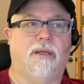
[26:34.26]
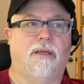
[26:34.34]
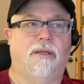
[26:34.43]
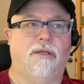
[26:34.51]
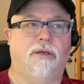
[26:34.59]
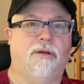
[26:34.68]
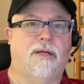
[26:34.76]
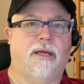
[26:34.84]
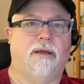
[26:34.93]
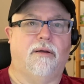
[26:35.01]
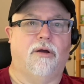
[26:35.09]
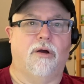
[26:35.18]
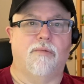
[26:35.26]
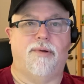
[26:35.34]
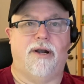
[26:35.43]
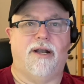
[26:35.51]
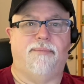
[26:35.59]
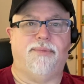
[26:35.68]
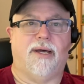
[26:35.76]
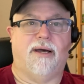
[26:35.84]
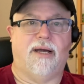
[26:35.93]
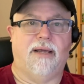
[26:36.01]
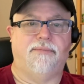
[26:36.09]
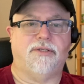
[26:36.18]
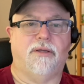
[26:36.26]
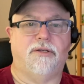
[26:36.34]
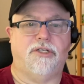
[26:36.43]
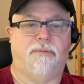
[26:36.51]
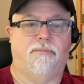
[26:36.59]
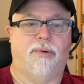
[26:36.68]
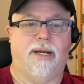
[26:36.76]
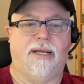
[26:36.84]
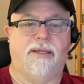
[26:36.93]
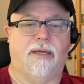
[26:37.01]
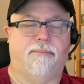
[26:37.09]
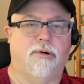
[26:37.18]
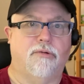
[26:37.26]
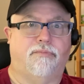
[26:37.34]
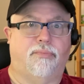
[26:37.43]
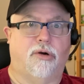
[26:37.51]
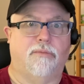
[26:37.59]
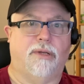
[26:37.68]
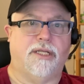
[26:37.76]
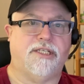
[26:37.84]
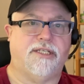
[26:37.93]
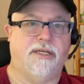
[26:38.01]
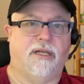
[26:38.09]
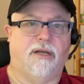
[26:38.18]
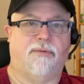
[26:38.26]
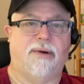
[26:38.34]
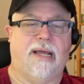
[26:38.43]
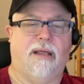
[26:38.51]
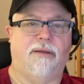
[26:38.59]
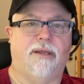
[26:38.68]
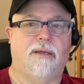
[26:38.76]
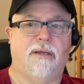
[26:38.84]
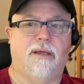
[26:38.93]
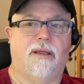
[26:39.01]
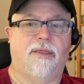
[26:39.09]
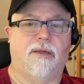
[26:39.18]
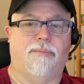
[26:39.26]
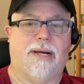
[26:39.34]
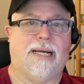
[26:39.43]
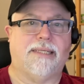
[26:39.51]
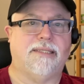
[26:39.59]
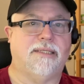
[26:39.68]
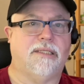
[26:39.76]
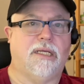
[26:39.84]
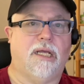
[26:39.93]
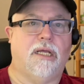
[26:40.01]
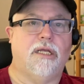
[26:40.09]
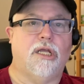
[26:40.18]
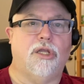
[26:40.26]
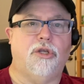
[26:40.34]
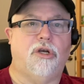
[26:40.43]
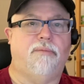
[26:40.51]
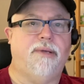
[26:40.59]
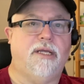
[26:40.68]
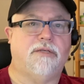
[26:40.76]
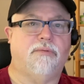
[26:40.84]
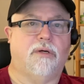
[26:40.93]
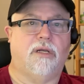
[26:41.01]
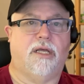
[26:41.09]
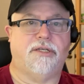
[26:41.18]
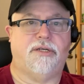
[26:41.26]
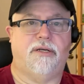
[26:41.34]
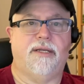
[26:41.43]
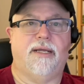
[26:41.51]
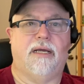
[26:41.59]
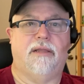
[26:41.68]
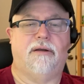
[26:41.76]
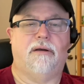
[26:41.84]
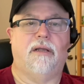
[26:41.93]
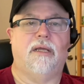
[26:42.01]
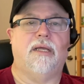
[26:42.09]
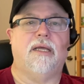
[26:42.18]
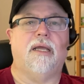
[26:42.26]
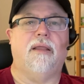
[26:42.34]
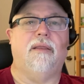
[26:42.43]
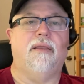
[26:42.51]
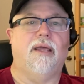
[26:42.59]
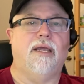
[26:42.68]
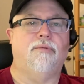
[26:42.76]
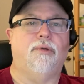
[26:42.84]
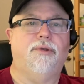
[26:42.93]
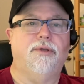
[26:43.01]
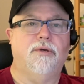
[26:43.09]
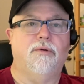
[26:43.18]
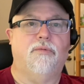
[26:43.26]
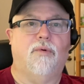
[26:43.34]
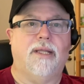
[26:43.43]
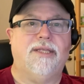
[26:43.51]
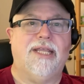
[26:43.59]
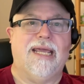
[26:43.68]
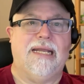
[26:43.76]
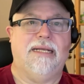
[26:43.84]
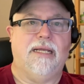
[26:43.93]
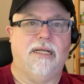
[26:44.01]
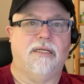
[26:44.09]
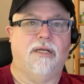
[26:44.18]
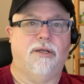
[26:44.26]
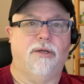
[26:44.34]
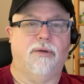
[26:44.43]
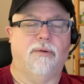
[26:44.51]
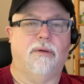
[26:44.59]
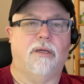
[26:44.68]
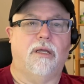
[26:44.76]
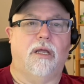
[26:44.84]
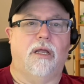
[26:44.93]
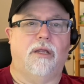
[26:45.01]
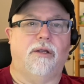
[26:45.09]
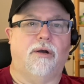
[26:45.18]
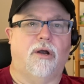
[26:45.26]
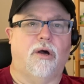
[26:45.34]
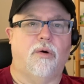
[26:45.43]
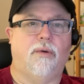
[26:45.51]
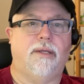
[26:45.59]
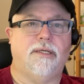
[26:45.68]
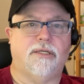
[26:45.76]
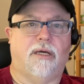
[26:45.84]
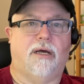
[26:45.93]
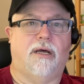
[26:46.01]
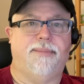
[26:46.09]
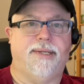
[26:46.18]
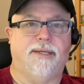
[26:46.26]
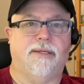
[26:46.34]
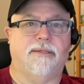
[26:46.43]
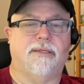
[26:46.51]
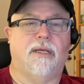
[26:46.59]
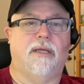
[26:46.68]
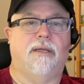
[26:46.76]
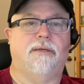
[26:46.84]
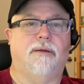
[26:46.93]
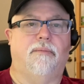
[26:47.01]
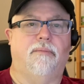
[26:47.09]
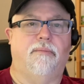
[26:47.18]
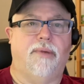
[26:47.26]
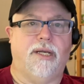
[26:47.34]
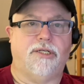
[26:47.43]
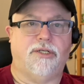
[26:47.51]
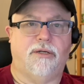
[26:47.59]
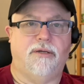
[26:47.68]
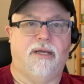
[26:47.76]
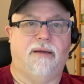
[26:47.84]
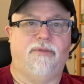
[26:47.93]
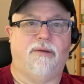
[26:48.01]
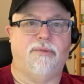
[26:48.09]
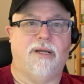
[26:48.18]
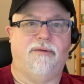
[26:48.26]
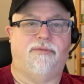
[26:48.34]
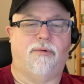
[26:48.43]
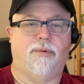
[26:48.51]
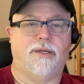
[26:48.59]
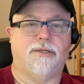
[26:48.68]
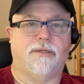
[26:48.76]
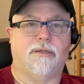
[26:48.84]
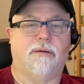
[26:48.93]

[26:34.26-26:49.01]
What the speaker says: you're not opening up the hive so that you're breaking that propolis seal around the boxes, your bees will cluster together and they will do what they need to do. Your only job is to make sure you have them ready for winter,